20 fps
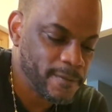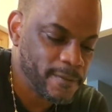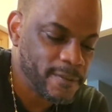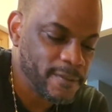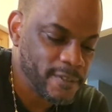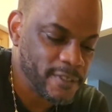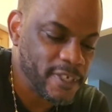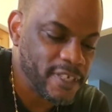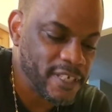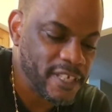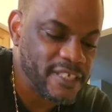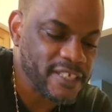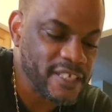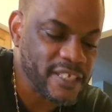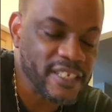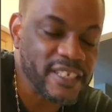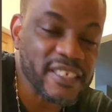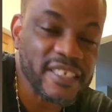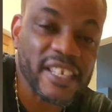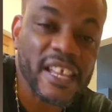So as I said,
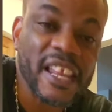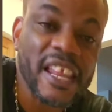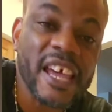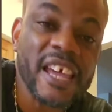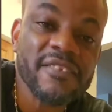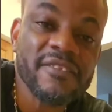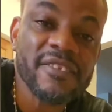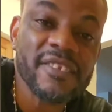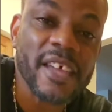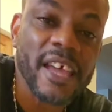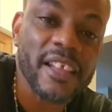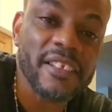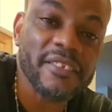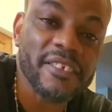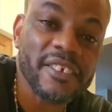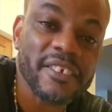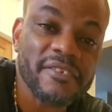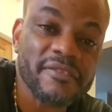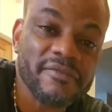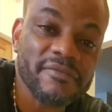this is a lifestyle
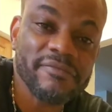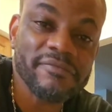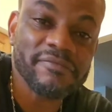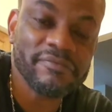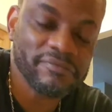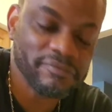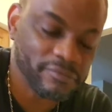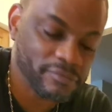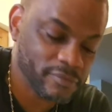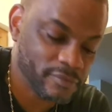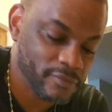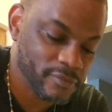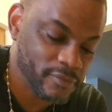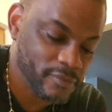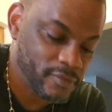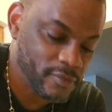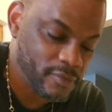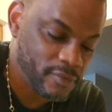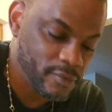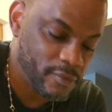thing.
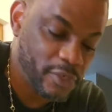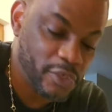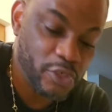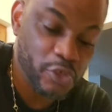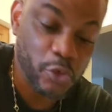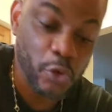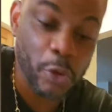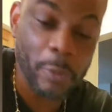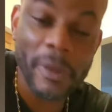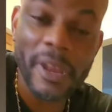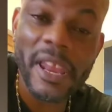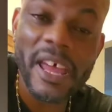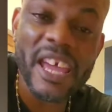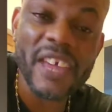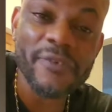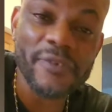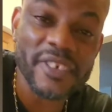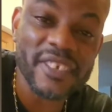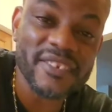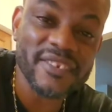I'm going to show you my
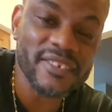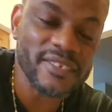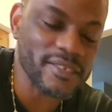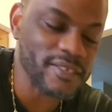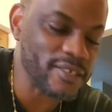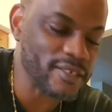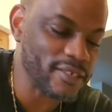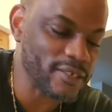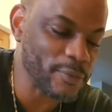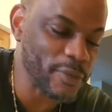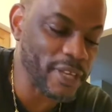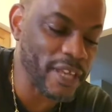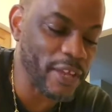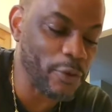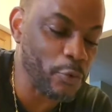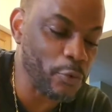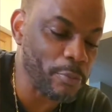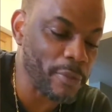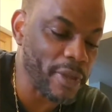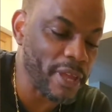life is, what I
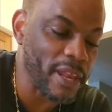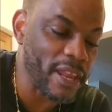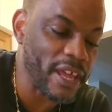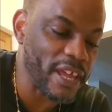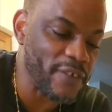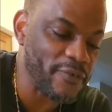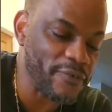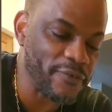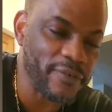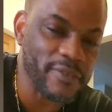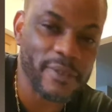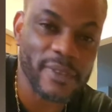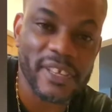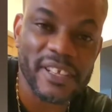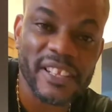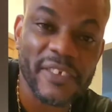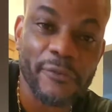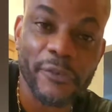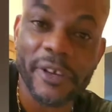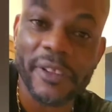do in my life, some
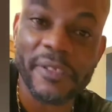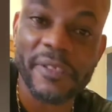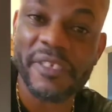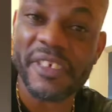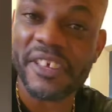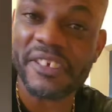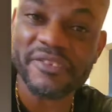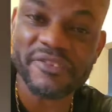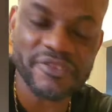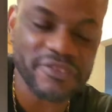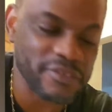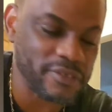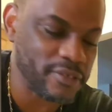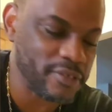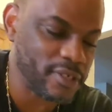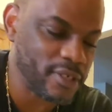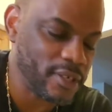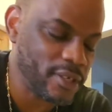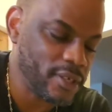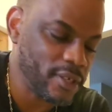different things,
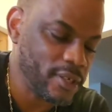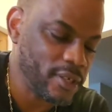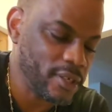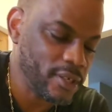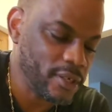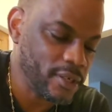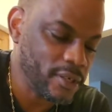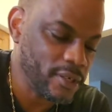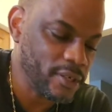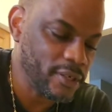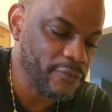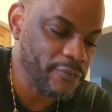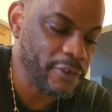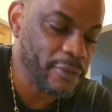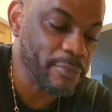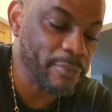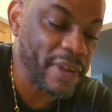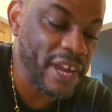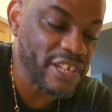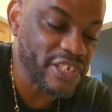
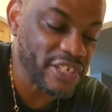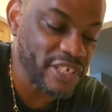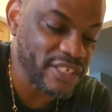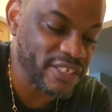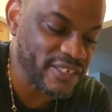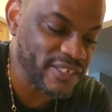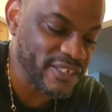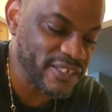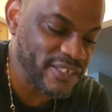different passions,